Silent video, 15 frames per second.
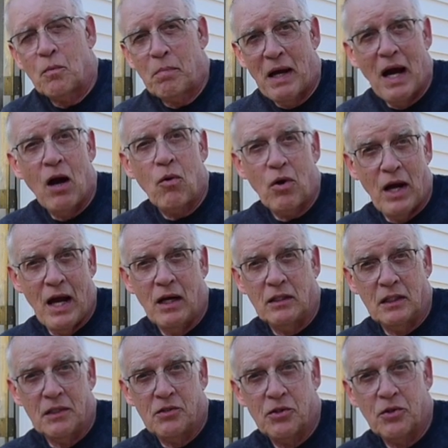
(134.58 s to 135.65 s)
power
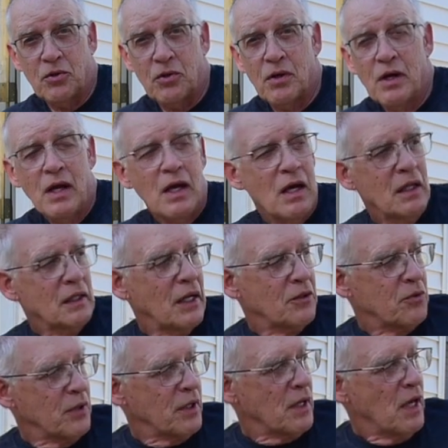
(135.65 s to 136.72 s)
outlet, to your
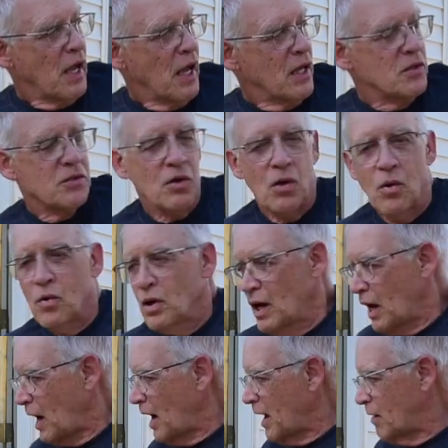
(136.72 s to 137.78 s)
electric. And so
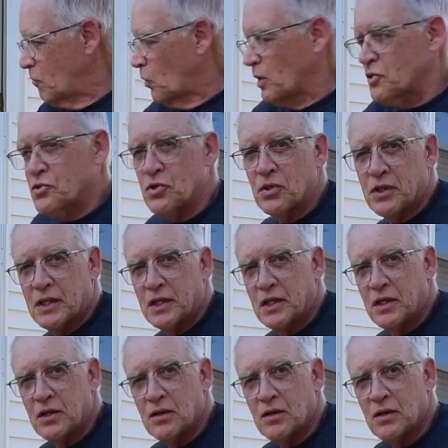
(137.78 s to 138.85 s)
I have one circuit
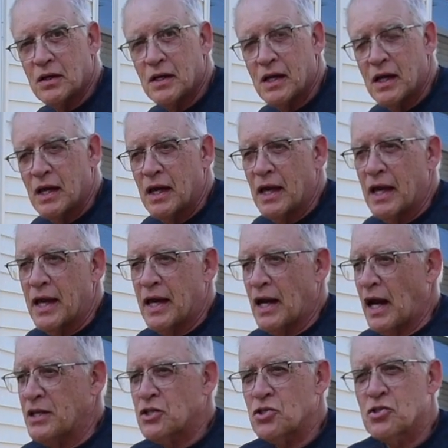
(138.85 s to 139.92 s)
here, and
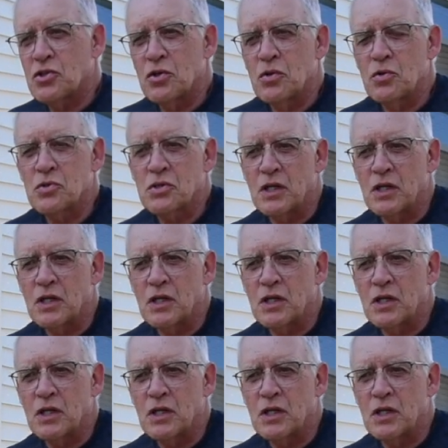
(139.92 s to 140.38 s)
I just used